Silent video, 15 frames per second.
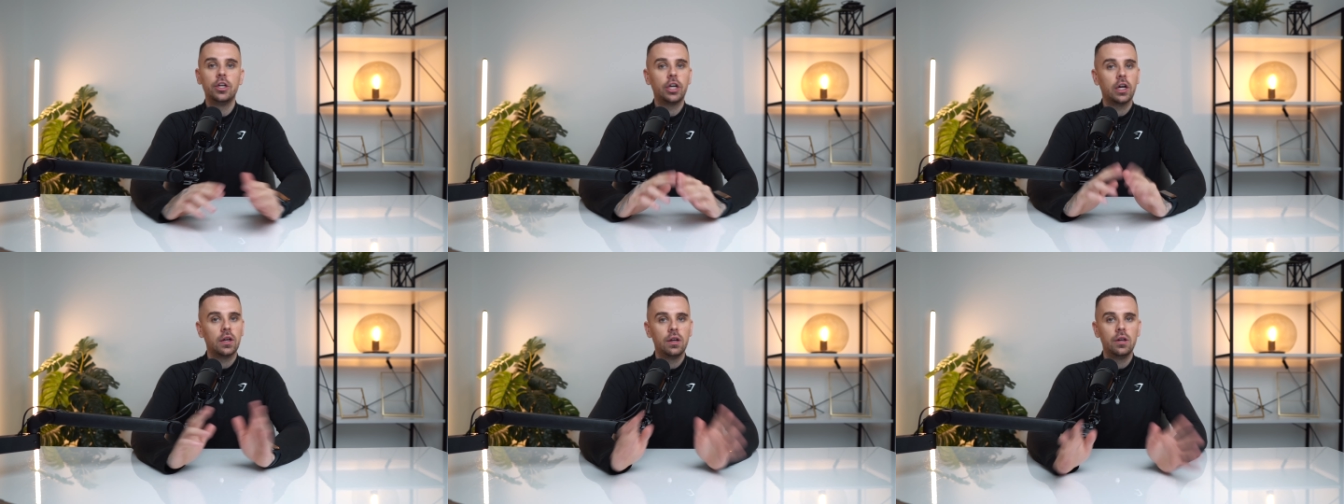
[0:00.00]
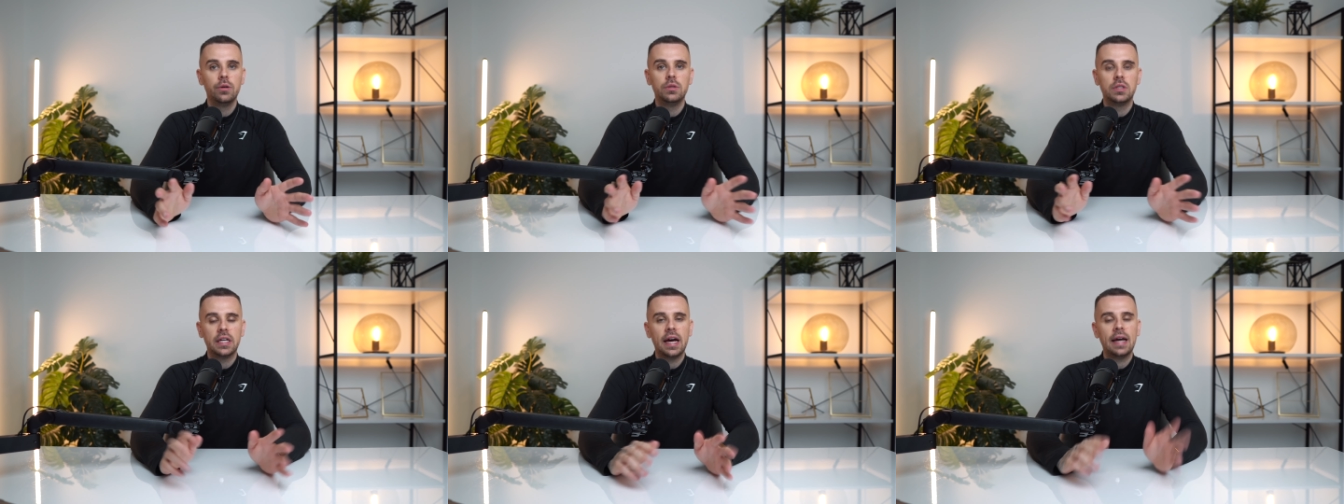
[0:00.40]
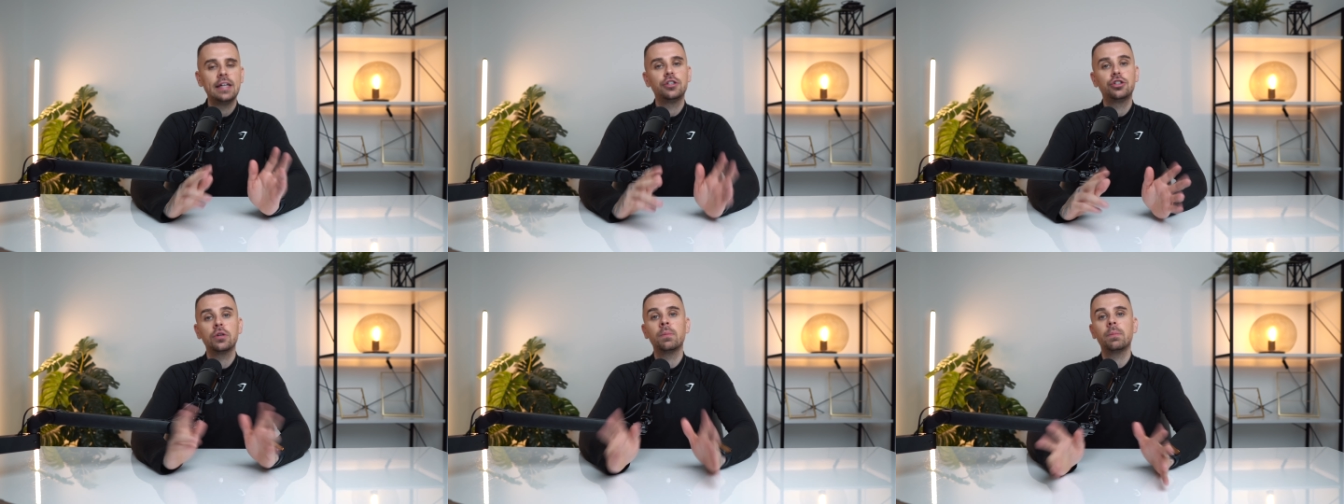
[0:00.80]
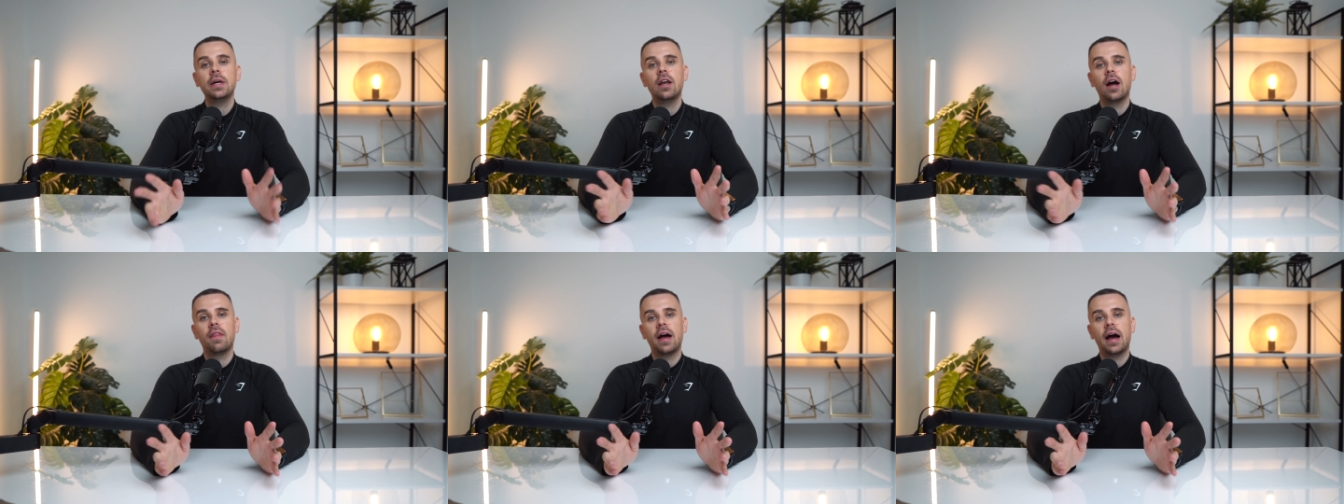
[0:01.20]
you're going to lose it. And it shouldn't be
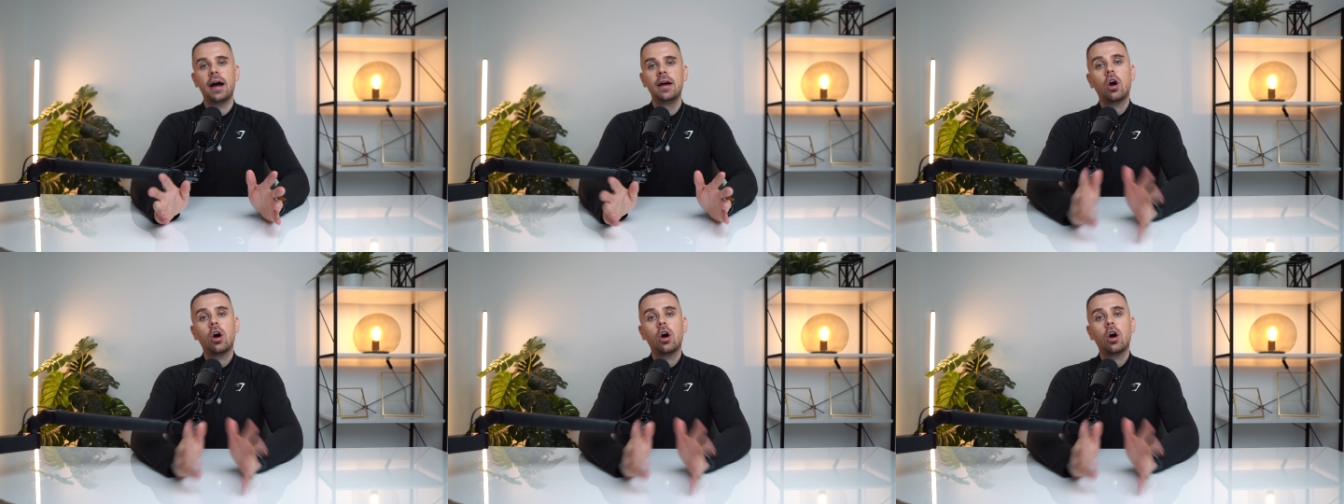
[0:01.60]
like that.